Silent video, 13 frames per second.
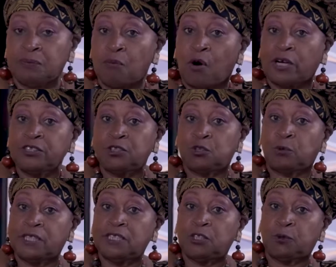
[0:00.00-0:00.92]
in March
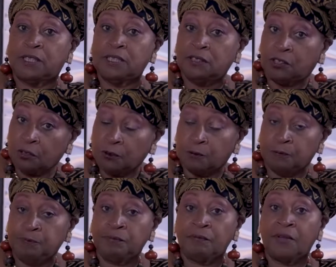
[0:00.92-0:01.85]

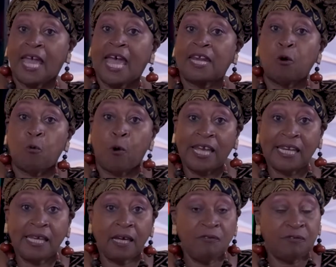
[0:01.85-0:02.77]
2022 and
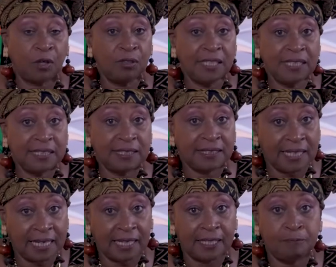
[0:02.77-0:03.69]
awaiting a vote in the
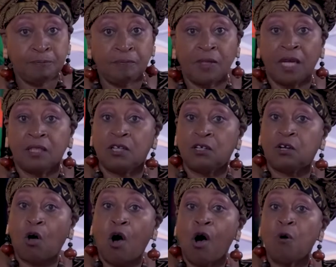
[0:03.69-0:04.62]
Senate, the
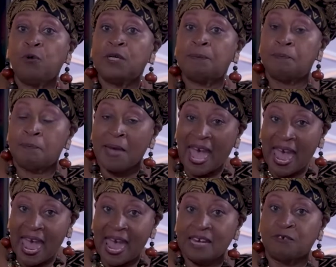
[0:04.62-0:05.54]
law would
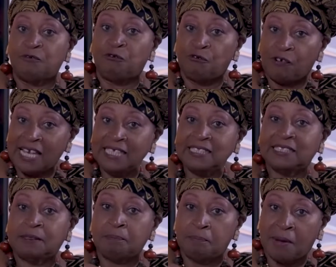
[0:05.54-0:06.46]
ban
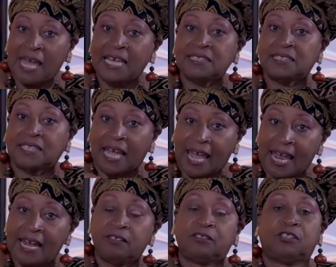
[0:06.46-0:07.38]
race based
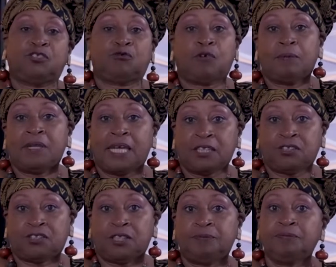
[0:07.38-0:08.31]
hair
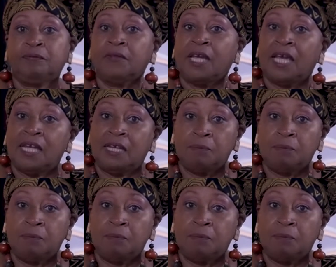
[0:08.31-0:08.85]
discrimination in